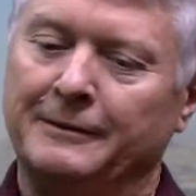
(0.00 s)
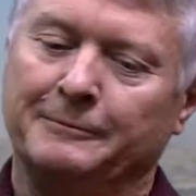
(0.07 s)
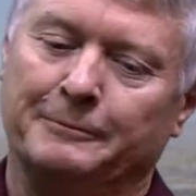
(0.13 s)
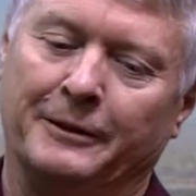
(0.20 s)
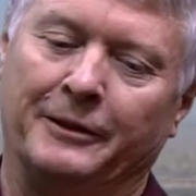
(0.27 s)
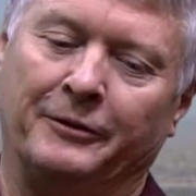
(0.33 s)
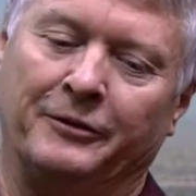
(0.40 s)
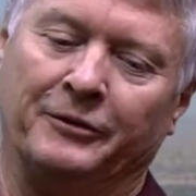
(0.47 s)

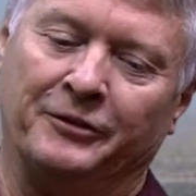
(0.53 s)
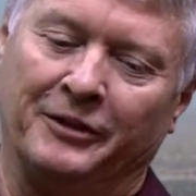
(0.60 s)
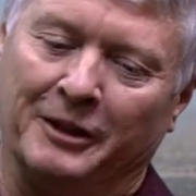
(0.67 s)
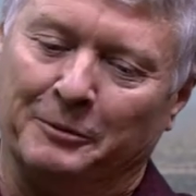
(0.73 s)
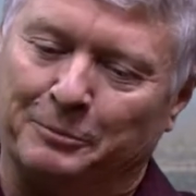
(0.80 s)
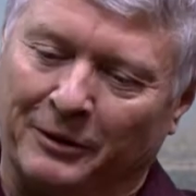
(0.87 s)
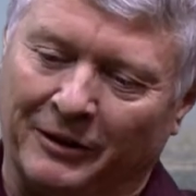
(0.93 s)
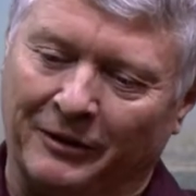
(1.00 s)
Well, there's
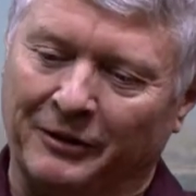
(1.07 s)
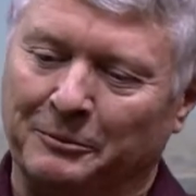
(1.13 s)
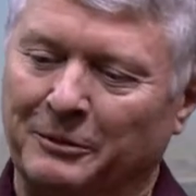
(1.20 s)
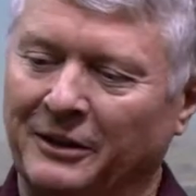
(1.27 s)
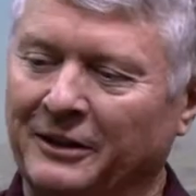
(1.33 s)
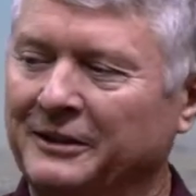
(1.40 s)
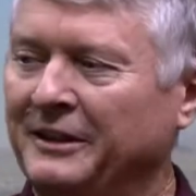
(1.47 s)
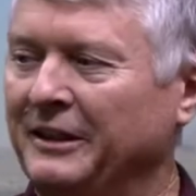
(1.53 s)
other part of the
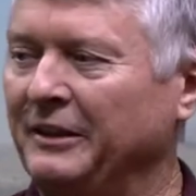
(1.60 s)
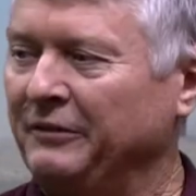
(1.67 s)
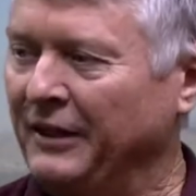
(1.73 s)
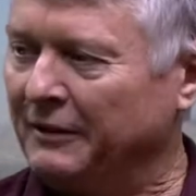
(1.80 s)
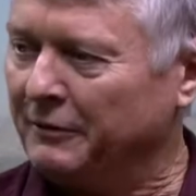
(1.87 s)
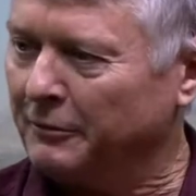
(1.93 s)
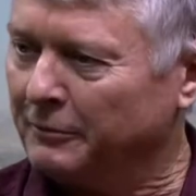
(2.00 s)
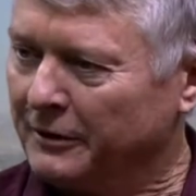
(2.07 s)
market if you
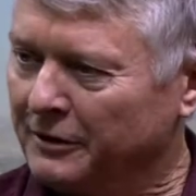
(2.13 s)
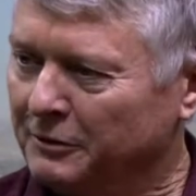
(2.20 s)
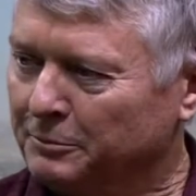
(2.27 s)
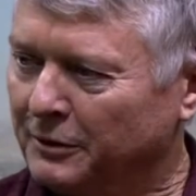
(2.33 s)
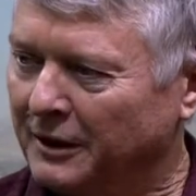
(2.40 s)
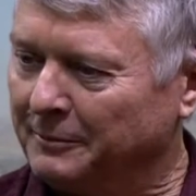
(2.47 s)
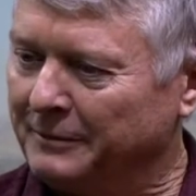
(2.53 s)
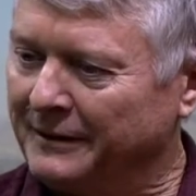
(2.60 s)
have a rental
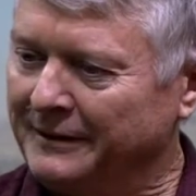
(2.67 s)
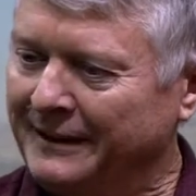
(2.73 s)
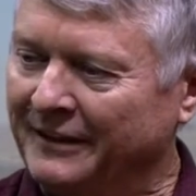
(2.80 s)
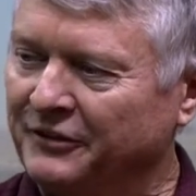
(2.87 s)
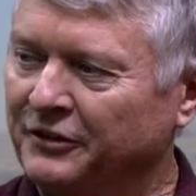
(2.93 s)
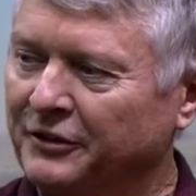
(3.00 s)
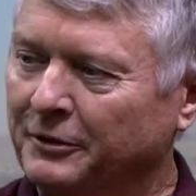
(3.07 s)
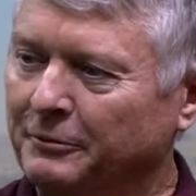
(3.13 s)
property, and
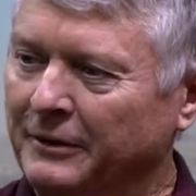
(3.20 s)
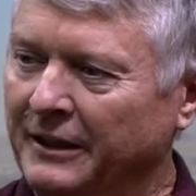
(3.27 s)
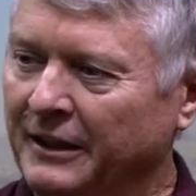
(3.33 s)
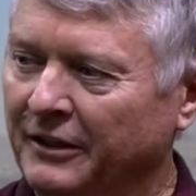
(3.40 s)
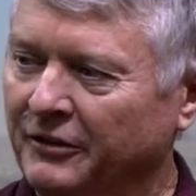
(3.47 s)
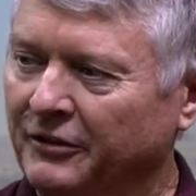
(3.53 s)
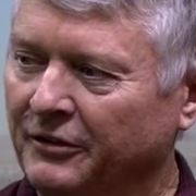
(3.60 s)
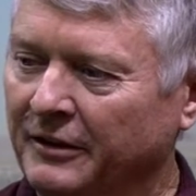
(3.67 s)
that's the
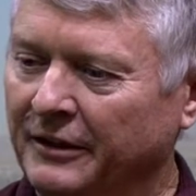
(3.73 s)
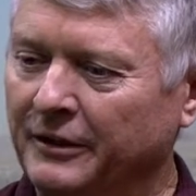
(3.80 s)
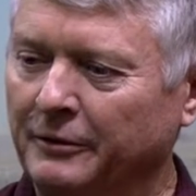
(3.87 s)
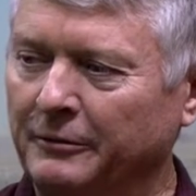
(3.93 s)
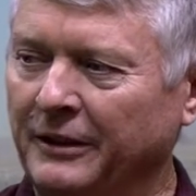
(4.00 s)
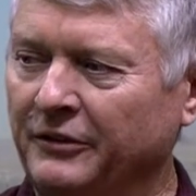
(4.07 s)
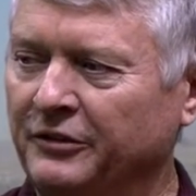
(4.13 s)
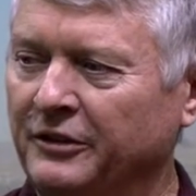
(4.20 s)
rents, and the
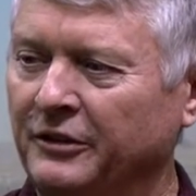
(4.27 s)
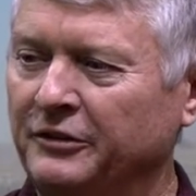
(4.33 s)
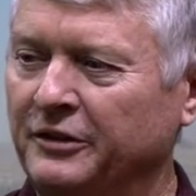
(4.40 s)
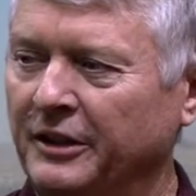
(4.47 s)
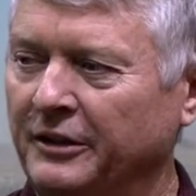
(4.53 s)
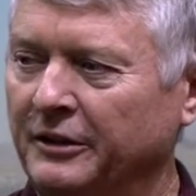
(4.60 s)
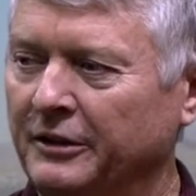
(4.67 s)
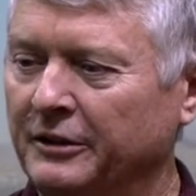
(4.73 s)
rents
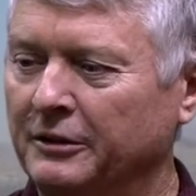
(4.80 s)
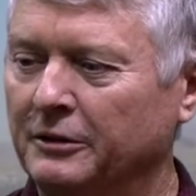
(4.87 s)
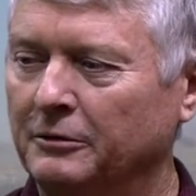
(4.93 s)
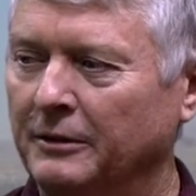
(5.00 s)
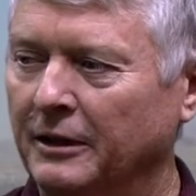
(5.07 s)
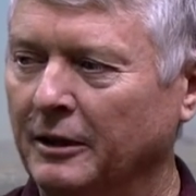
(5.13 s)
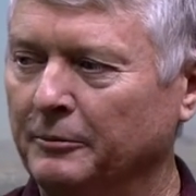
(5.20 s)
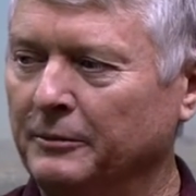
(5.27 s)
continue to go
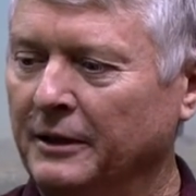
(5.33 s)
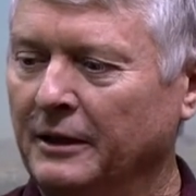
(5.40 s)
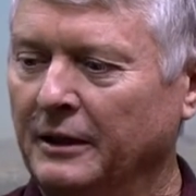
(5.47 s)
up.